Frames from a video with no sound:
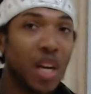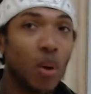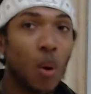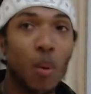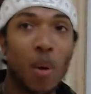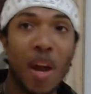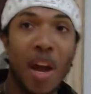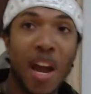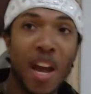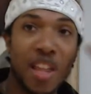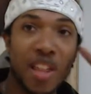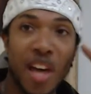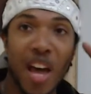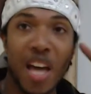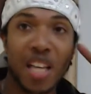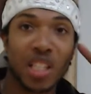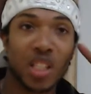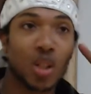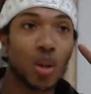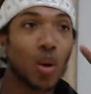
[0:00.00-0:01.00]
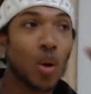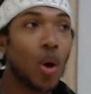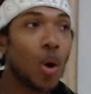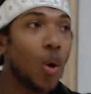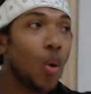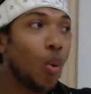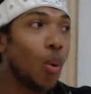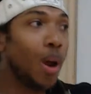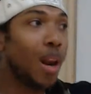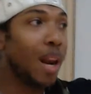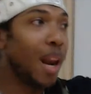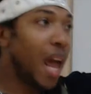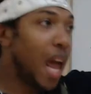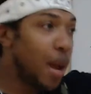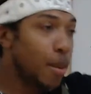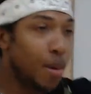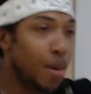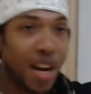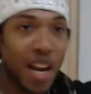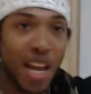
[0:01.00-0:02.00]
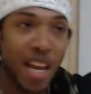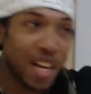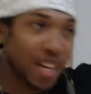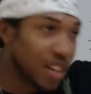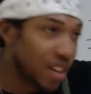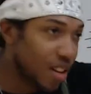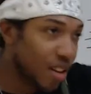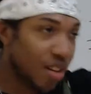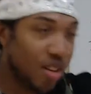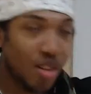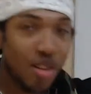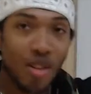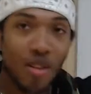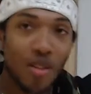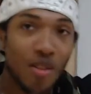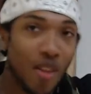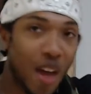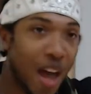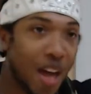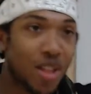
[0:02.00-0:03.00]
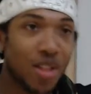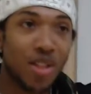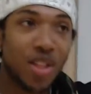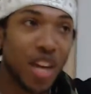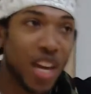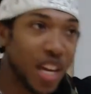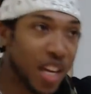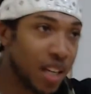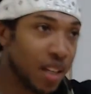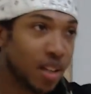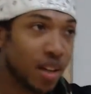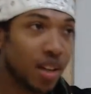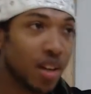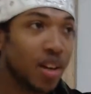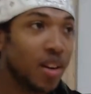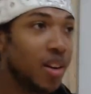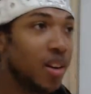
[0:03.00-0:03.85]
Over here, that we're labeling that thing.